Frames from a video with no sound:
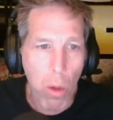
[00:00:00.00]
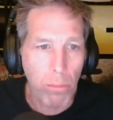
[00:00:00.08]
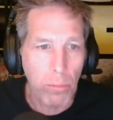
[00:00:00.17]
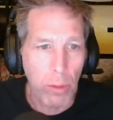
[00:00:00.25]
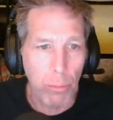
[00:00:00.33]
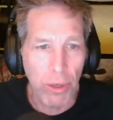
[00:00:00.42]

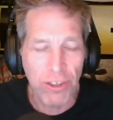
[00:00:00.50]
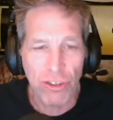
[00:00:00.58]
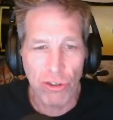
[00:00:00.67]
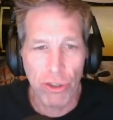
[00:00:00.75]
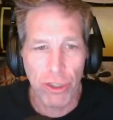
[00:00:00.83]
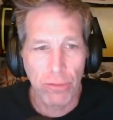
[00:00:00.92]
But
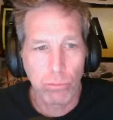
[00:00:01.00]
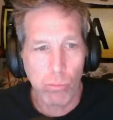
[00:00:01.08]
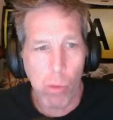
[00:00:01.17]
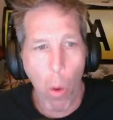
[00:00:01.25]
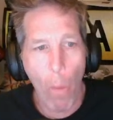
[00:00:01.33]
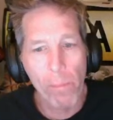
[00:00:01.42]
basically,
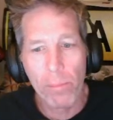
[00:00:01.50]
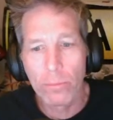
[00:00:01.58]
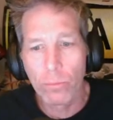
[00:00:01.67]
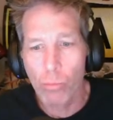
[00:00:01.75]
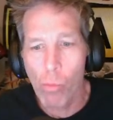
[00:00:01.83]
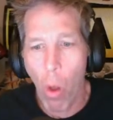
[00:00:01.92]

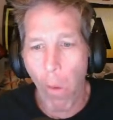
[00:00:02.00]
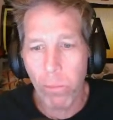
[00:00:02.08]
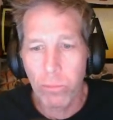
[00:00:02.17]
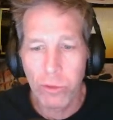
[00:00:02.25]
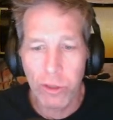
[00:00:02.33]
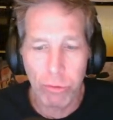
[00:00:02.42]

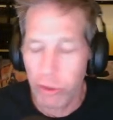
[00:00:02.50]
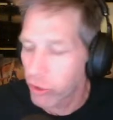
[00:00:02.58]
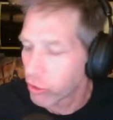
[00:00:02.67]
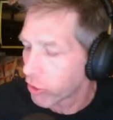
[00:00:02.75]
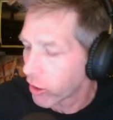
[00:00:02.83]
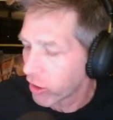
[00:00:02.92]
he was a
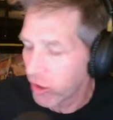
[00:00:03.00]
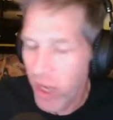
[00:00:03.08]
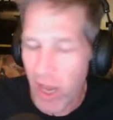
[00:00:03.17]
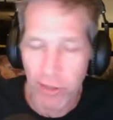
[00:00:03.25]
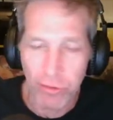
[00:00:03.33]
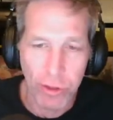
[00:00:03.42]
struggling
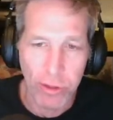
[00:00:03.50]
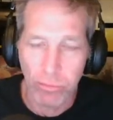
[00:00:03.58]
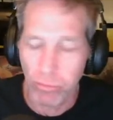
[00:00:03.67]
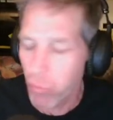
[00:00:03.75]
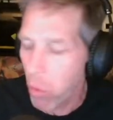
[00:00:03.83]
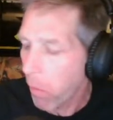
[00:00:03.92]
actor,
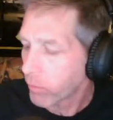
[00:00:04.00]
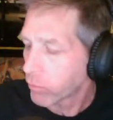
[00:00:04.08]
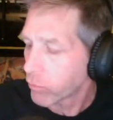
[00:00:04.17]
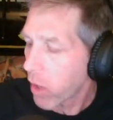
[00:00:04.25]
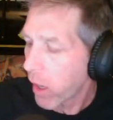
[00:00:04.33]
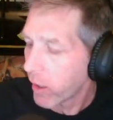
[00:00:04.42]

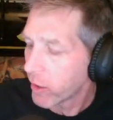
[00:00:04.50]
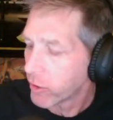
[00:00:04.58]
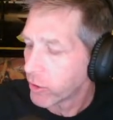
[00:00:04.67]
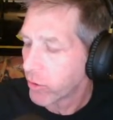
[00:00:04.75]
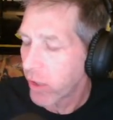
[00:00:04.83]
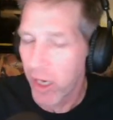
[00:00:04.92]

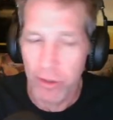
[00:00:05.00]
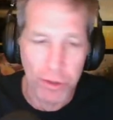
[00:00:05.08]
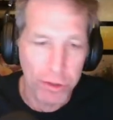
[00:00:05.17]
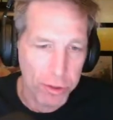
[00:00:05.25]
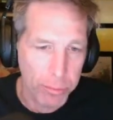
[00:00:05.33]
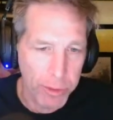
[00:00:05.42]
and actor,
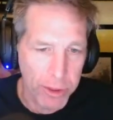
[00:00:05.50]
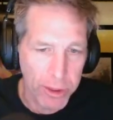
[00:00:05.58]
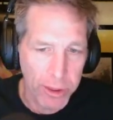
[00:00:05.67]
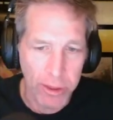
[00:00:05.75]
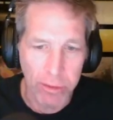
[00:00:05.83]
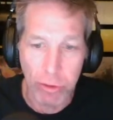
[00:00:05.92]

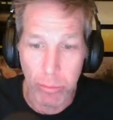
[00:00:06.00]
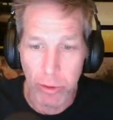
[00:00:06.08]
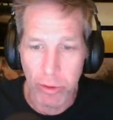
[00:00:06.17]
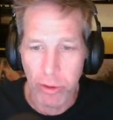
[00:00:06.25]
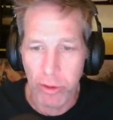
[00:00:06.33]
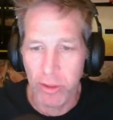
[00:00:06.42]
comedian. He was a
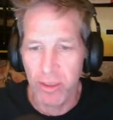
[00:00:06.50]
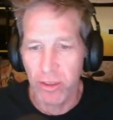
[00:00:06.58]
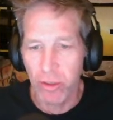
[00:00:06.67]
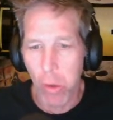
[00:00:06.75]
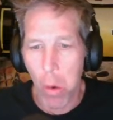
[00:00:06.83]
bunch of things.